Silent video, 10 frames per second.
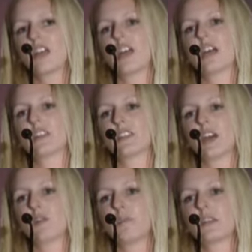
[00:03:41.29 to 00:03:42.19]
And at
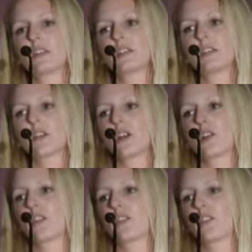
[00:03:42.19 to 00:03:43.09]
that meeting,
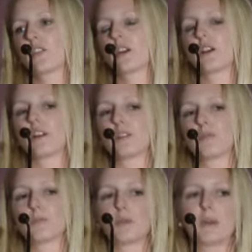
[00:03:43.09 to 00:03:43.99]
the
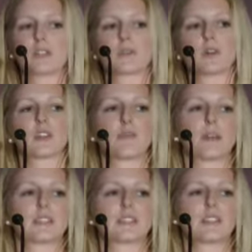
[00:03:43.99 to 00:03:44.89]
mentor and the
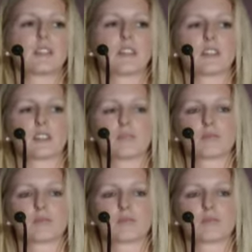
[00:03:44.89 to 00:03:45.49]
mentee, they